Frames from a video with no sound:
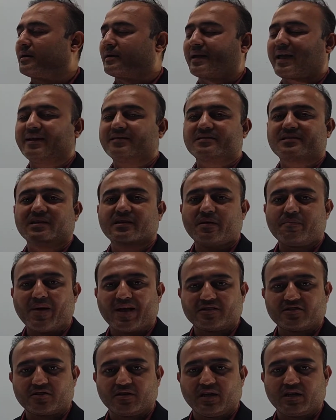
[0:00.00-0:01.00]
gets an
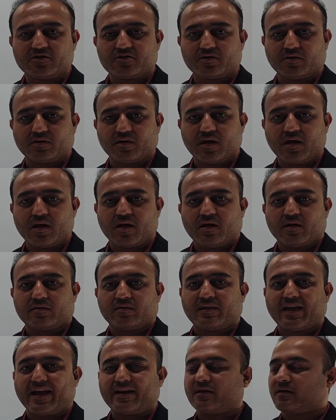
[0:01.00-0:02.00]
imagination
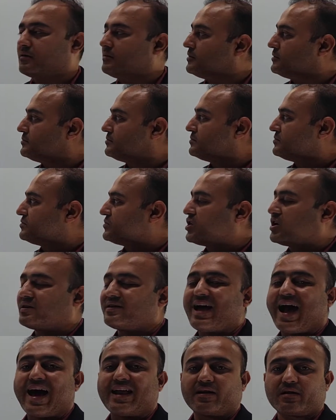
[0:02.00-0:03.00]
that the
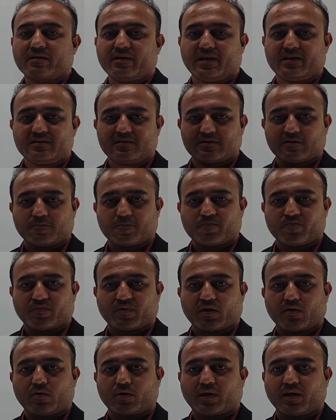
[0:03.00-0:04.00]
darkness,
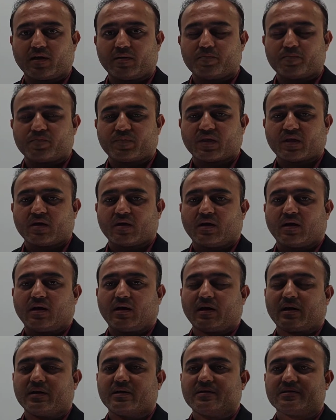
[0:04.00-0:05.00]
okay,
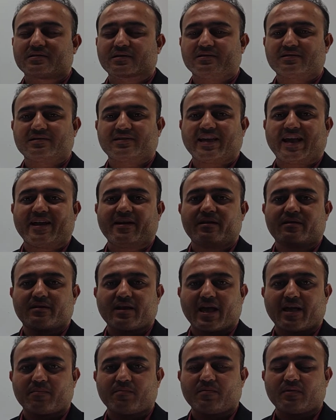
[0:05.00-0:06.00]
it is a sad
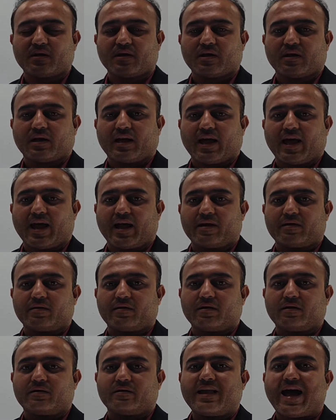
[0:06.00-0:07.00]
time and
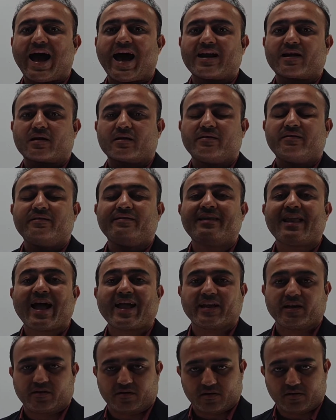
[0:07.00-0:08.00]
the dark
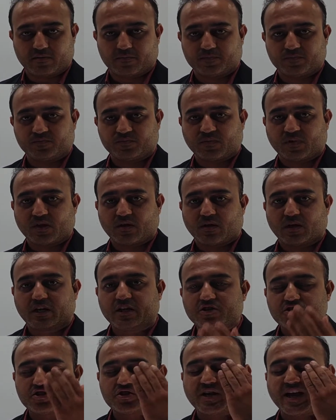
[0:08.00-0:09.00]
night
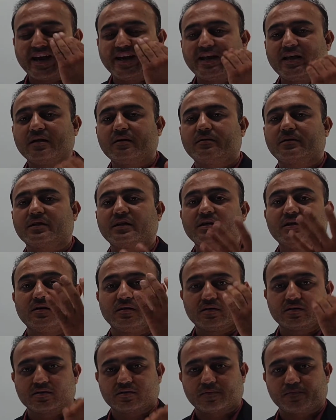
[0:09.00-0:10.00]
is shedding
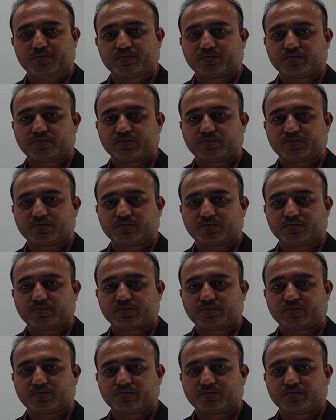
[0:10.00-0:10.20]
tears,